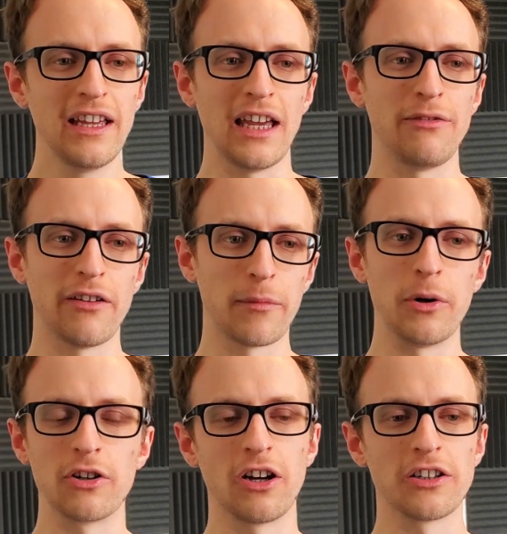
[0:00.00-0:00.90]
if you have a
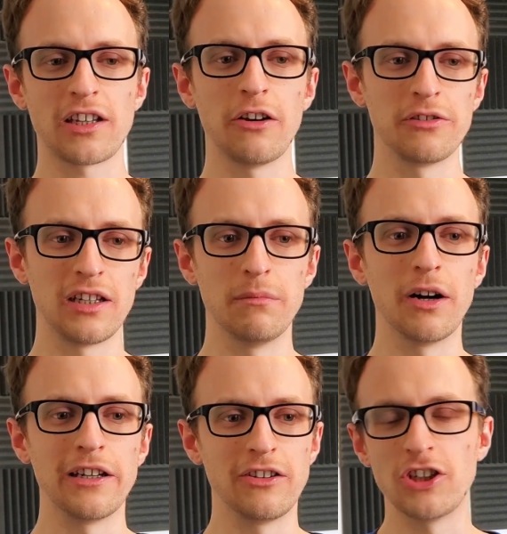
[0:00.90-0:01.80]
podcast hosted
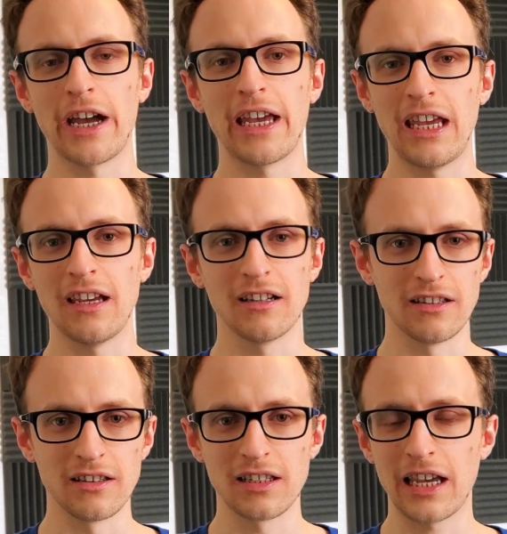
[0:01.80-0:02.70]
by Jay
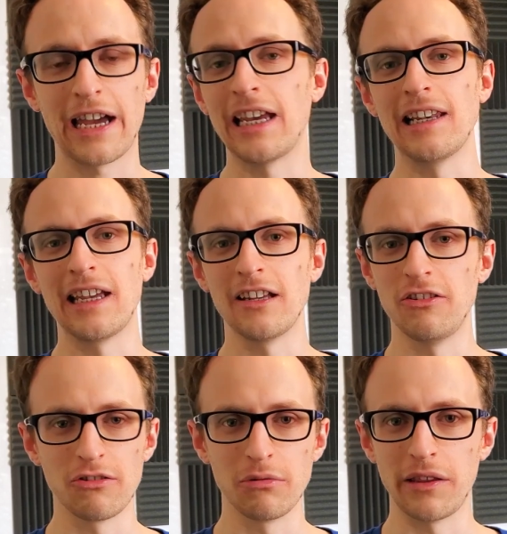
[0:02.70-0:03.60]
and Kaylee
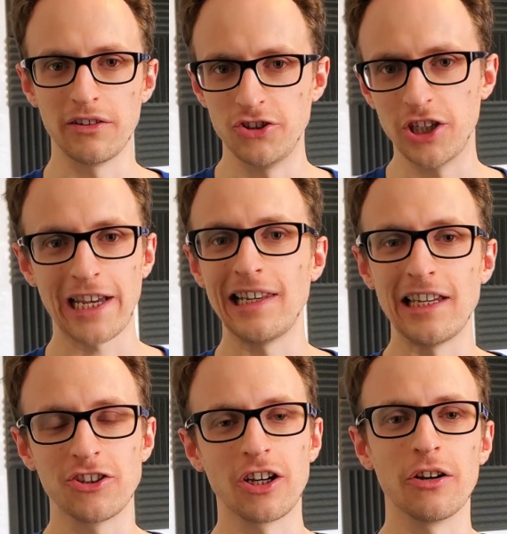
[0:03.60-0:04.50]
and you call it the
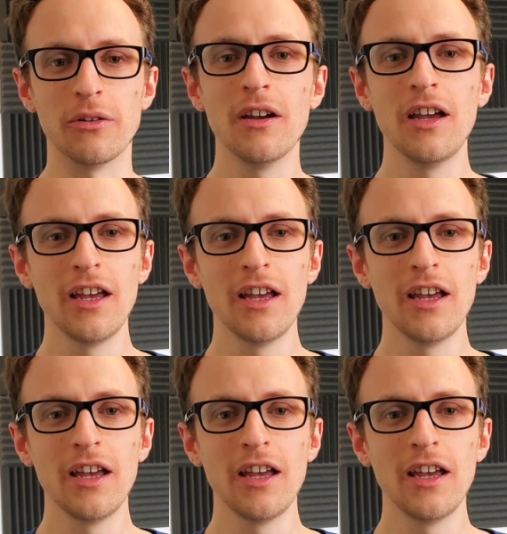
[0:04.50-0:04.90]
Jaylee Show